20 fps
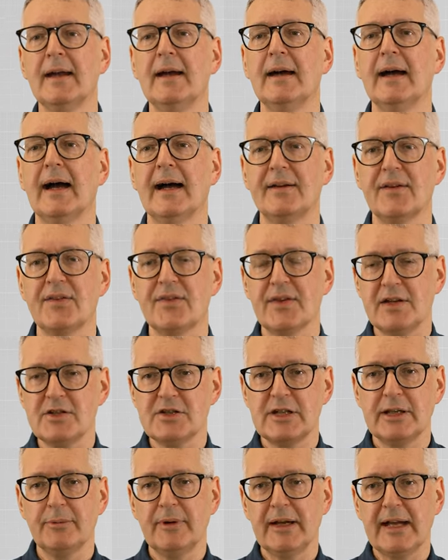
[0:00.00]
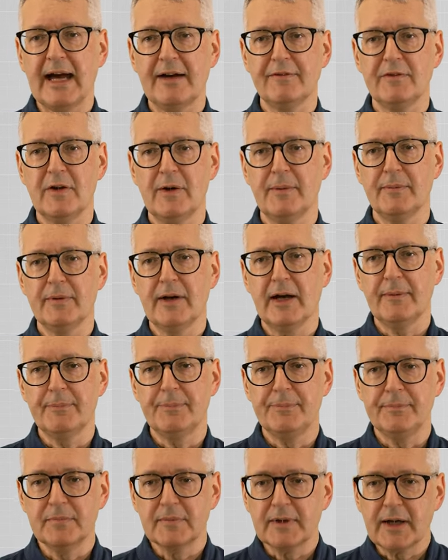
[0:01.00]
And essentially we have a, a,
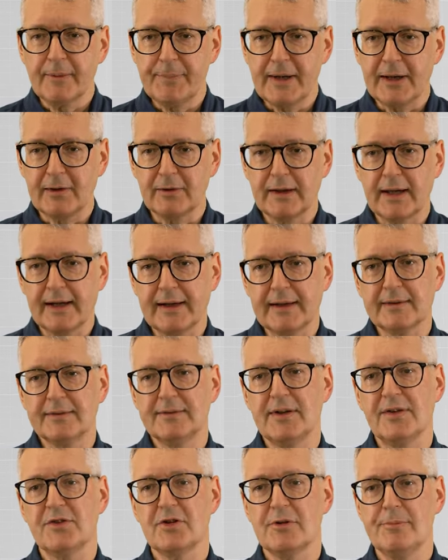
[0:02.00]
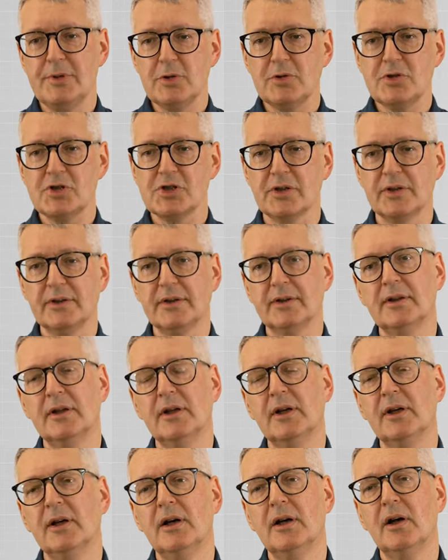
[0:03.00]
a bell-like distribution
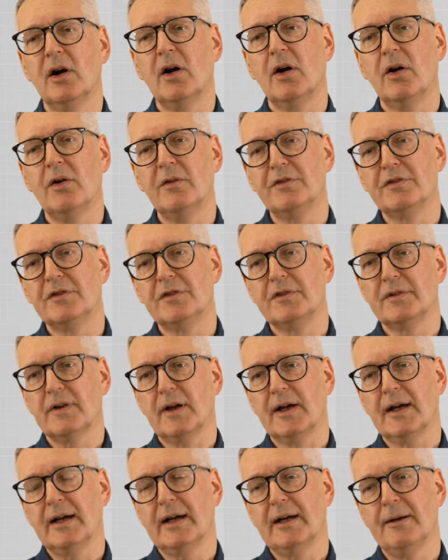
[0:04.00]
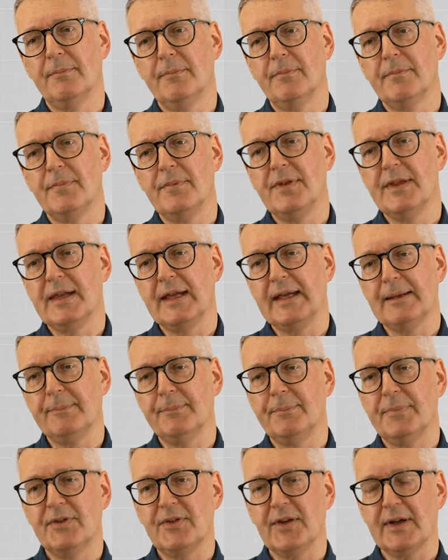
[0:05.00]
of um, the
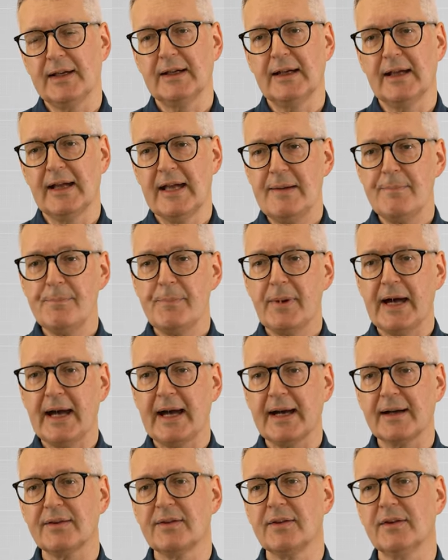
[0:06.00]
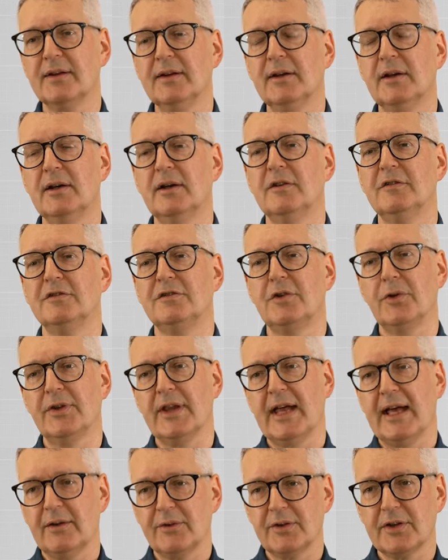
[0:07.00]
particular impact for the
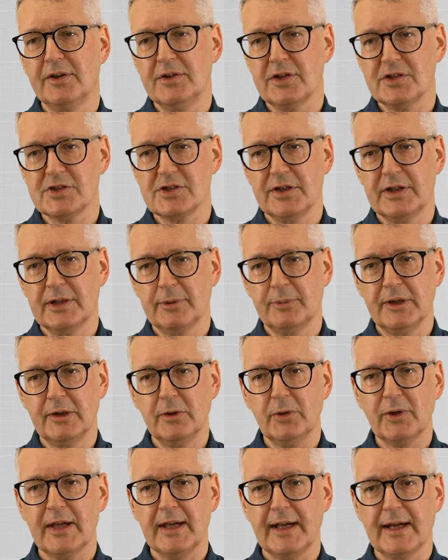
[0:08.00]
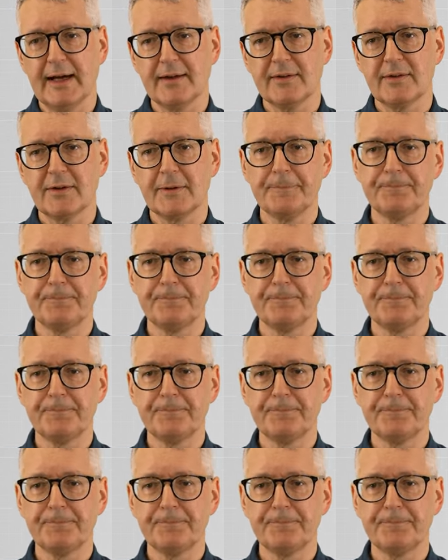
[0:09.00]
health condition that we're looking at.